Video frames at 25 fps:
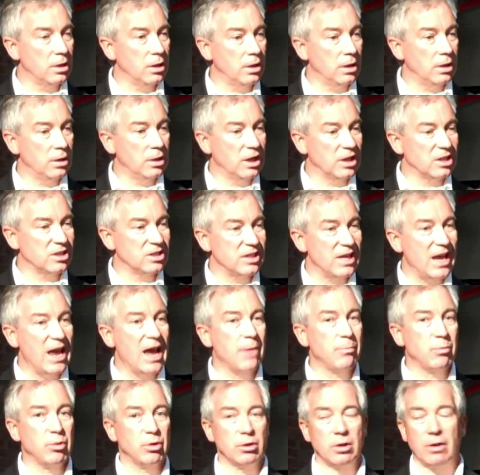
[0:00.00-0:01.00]
an
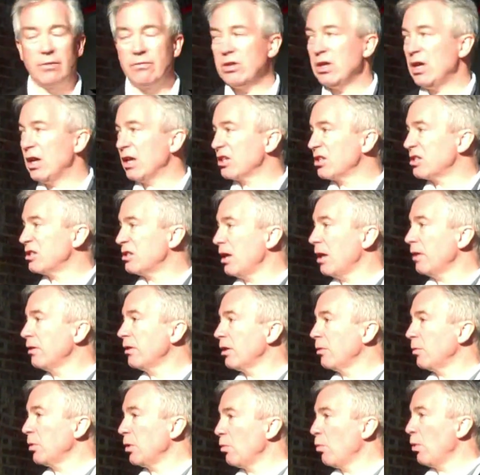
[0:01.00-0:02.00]
example of the extent
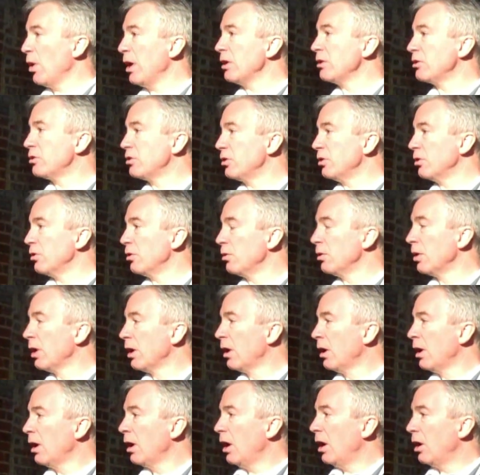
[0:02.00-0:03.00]
that we went to
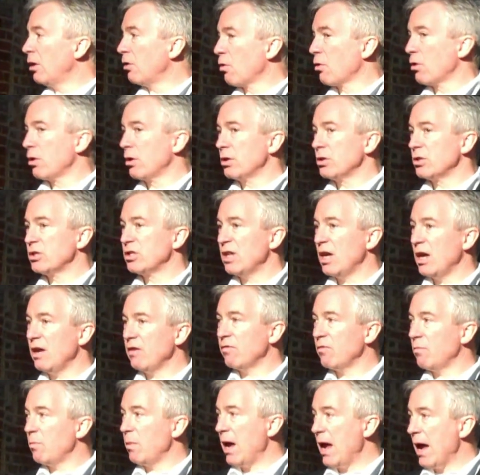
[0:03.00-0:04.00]
in order to
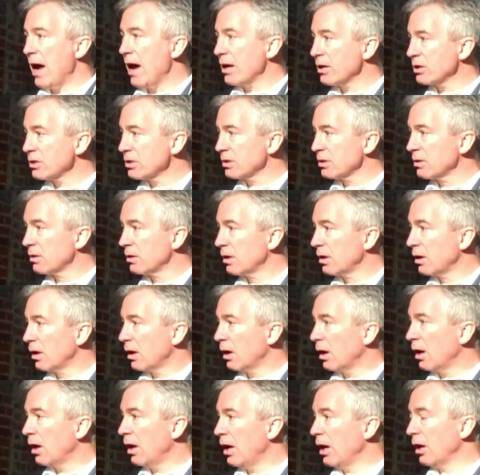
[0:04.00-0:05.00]
save mass
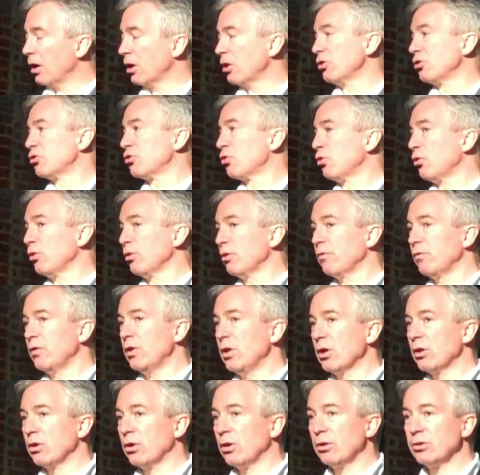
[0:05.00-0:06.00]
and control the
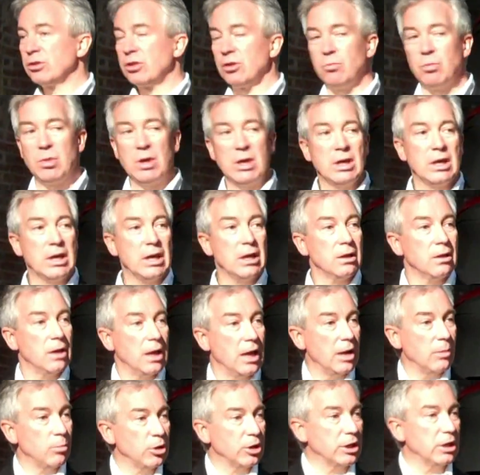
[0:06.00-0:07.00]
vehicle to be get,
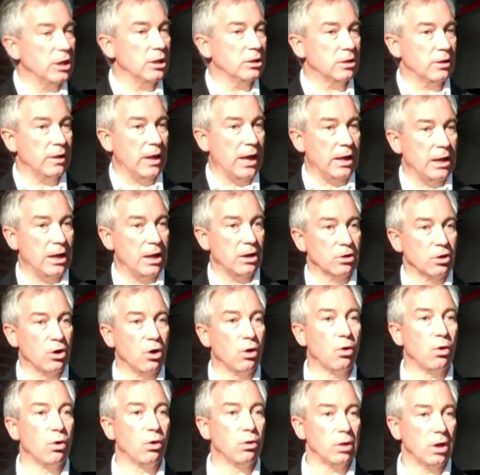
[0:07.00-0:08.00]
able to get to that end
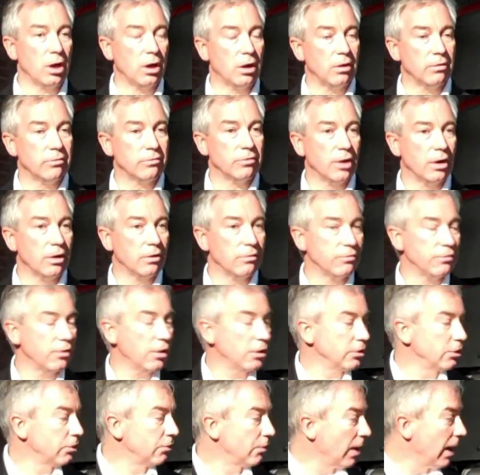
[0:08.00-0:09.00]
goal of, of
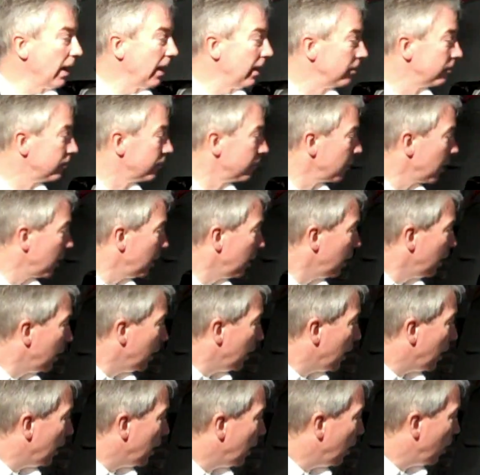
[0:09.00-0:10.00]
fun to drive.
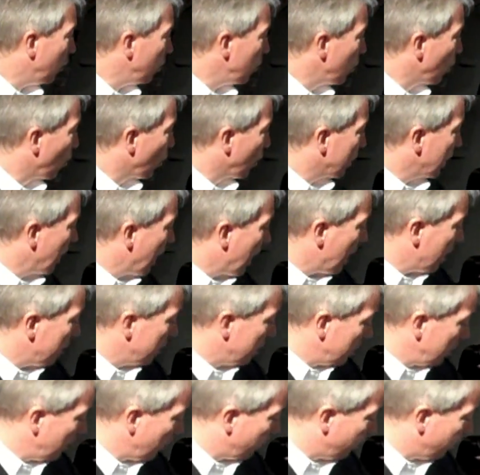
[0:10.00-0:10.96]
we worked on the